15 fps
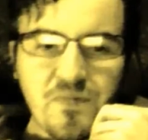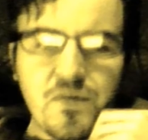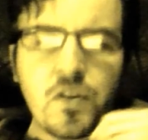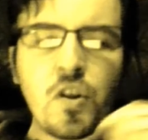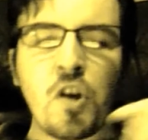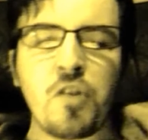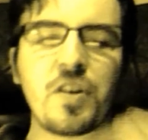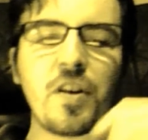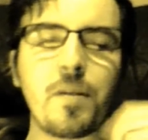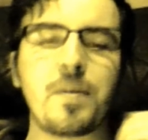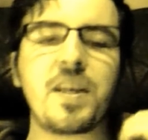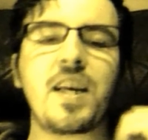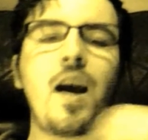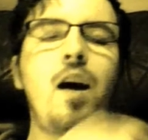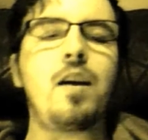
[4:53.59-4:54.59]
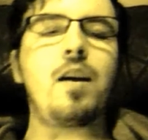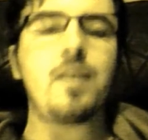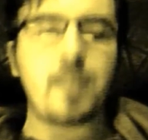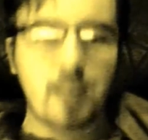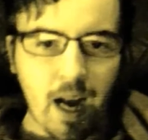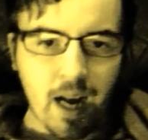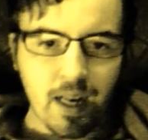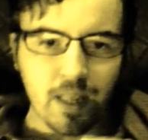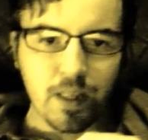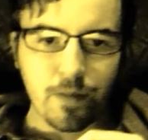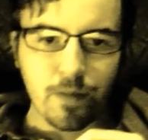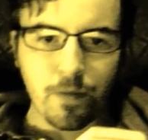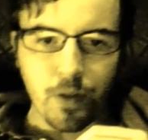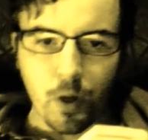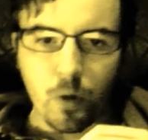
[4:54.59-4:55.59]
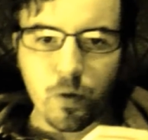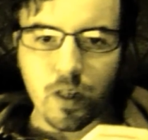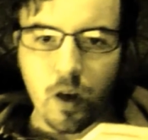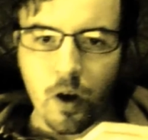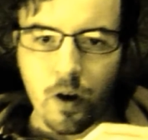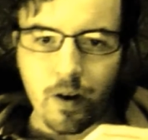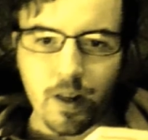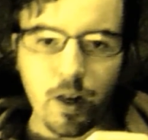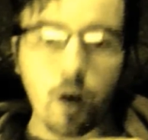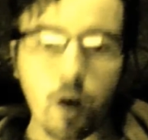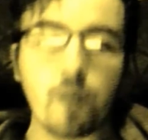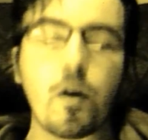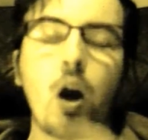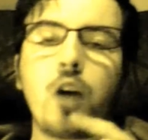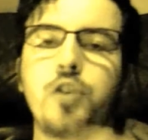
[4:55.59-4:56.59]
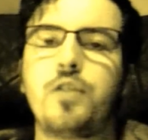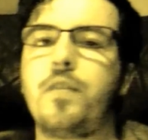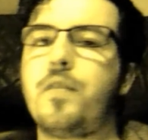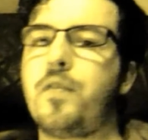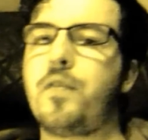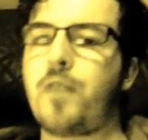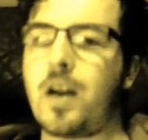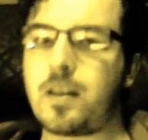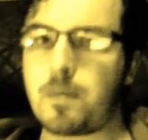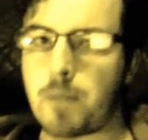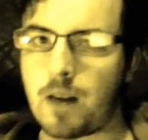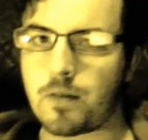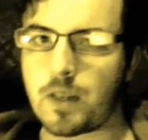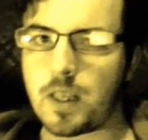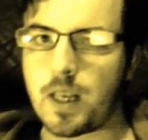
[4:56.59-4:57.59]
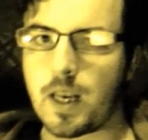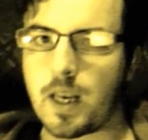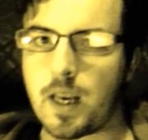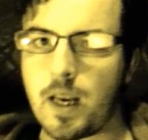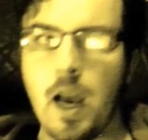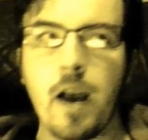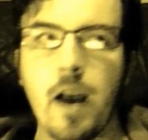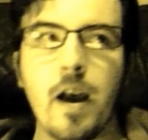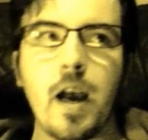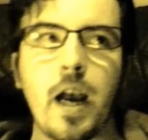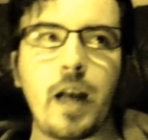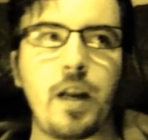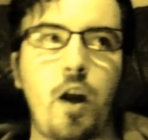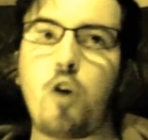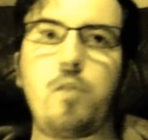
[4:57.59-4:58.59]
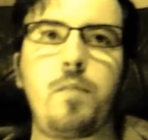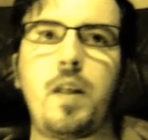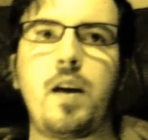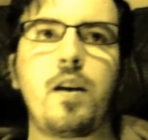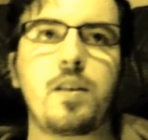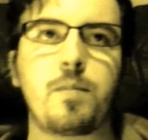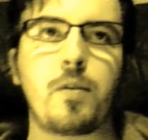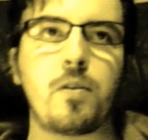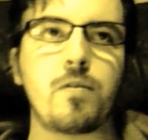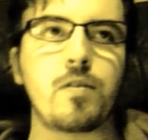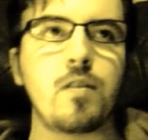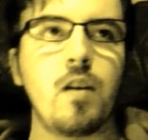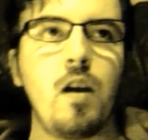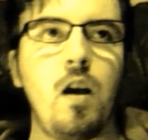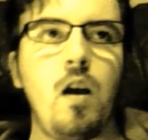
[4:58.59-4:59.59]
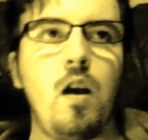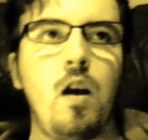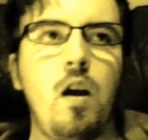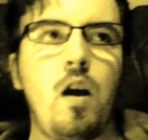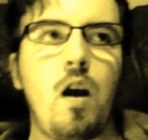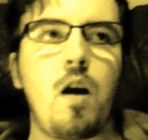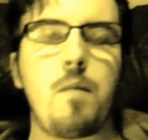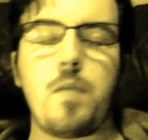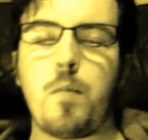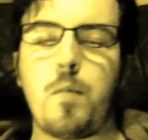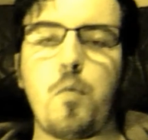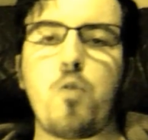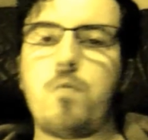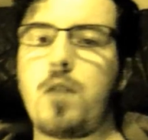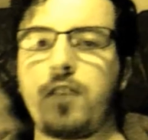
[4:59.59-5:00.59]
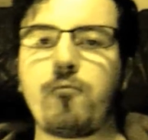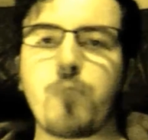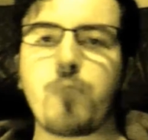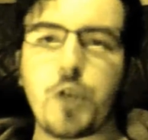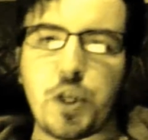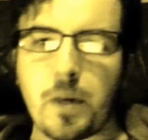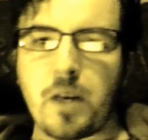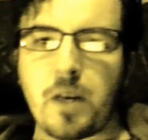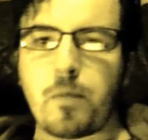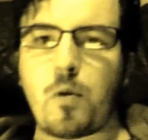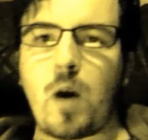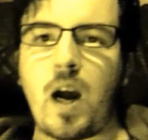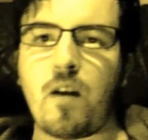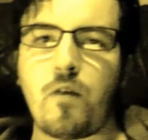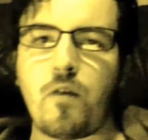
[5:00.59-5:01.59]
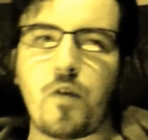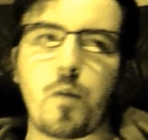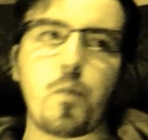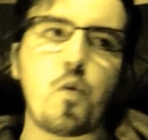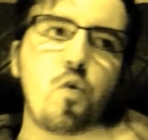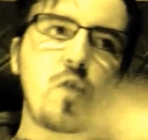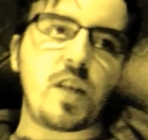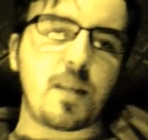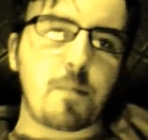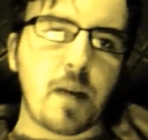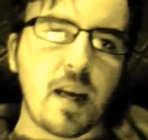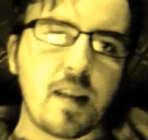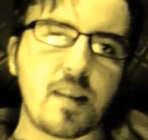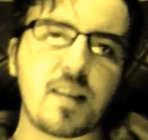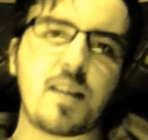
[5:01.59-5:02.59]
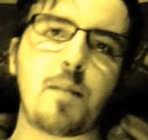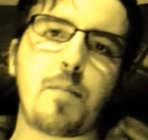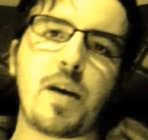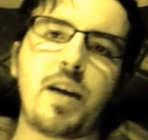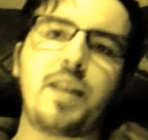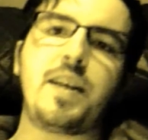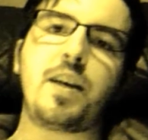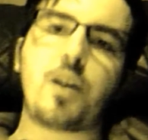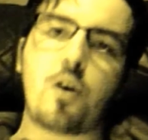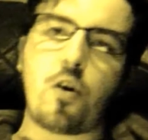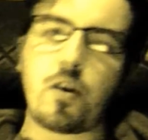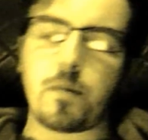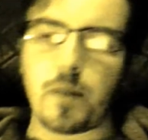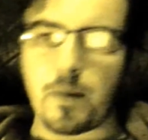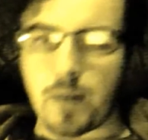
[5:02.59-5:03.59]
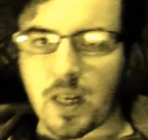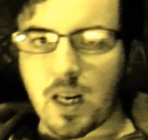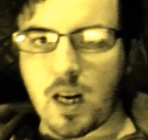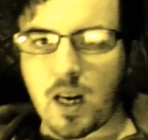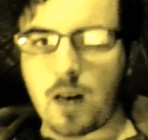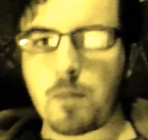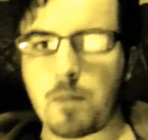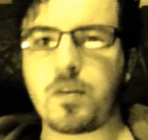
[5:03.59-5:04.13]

So they'll be cutting tax for those earning over £150,000 a year, in hope that, I suppose, The more money rich people have, the more they spend, the better the economy becomes, the